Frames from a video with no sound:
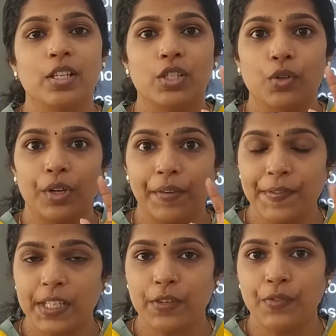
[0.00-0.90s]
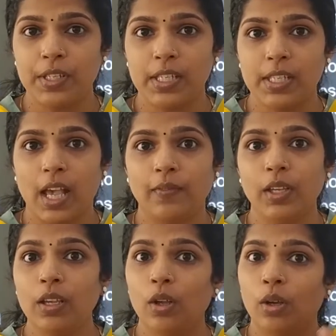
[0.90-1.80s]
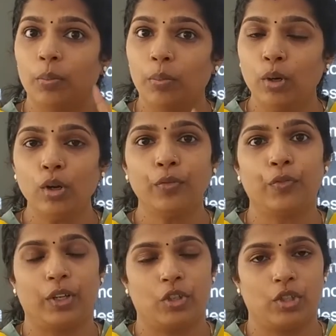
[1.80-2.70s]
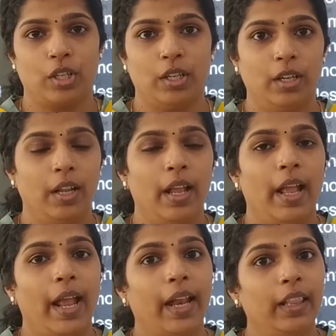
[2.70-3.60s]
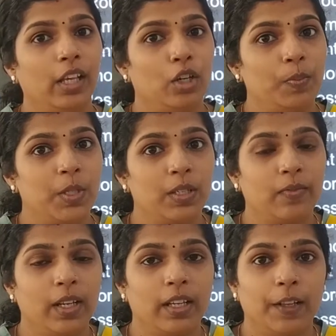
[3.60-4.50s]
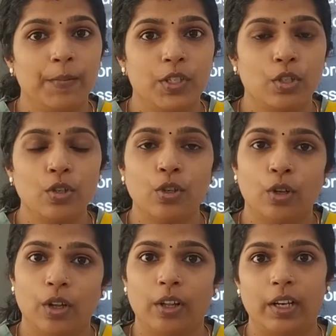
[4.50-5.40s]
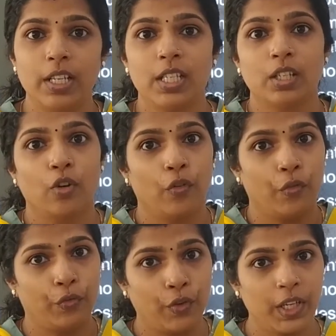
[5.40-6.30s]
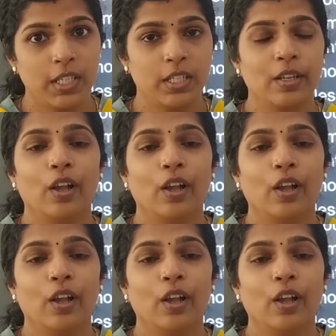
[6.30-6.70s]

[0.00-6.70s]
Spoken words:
so rough surface is having more friction and the object will come to rest first,